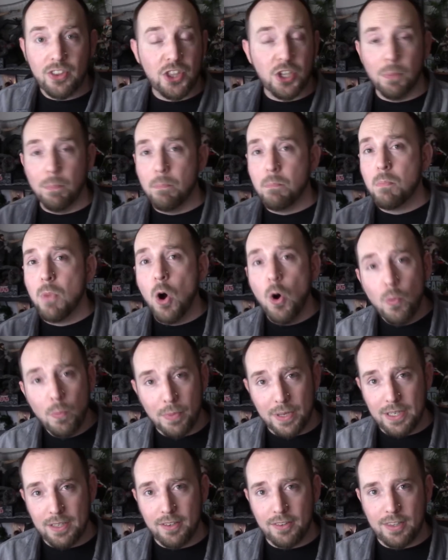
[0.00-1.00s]
The
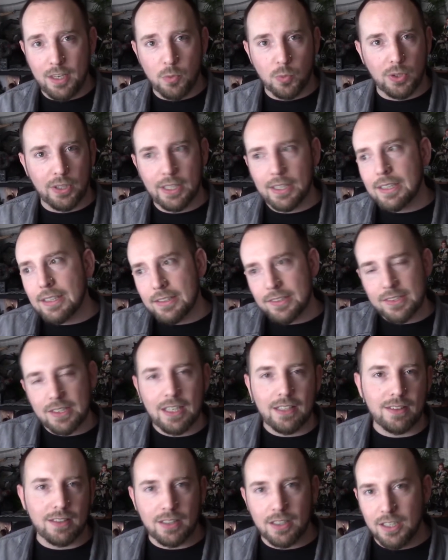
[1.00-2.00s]
moment they were like, let's
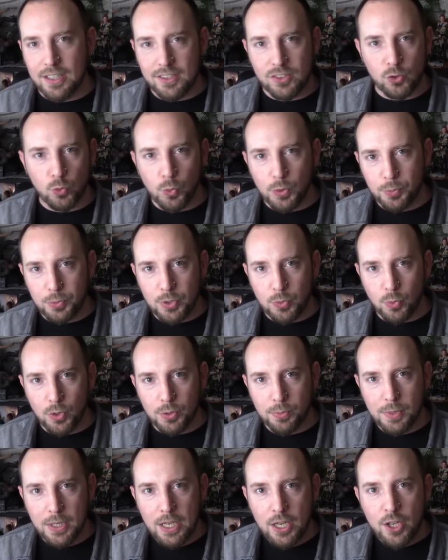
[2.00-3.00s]
get the guns,
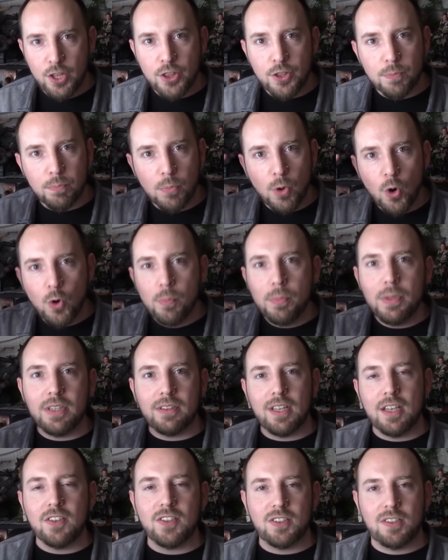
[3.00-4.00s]
whoop-de-whoop, the moment
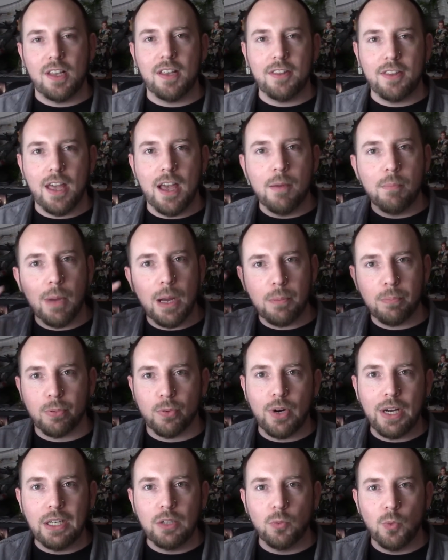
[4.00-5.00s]
they said that, my
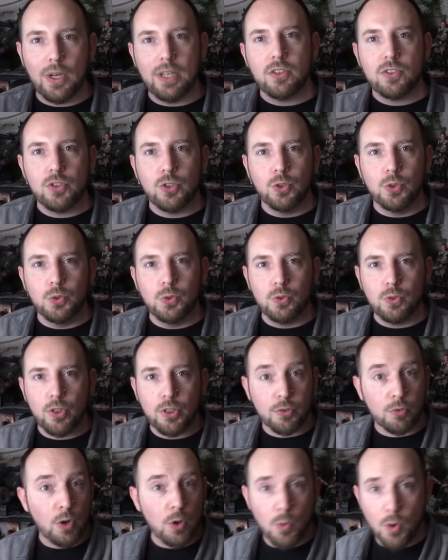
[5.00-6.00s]
brain went to
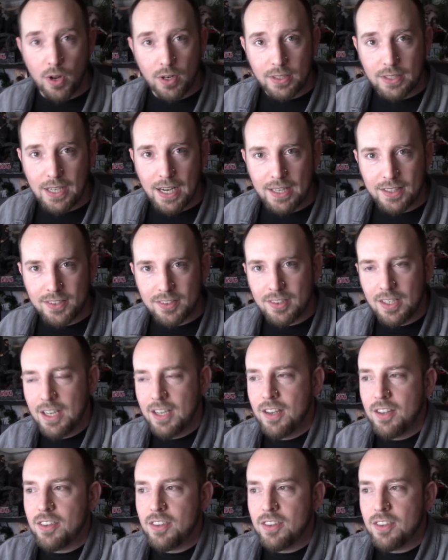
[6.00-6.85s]
throw on guts.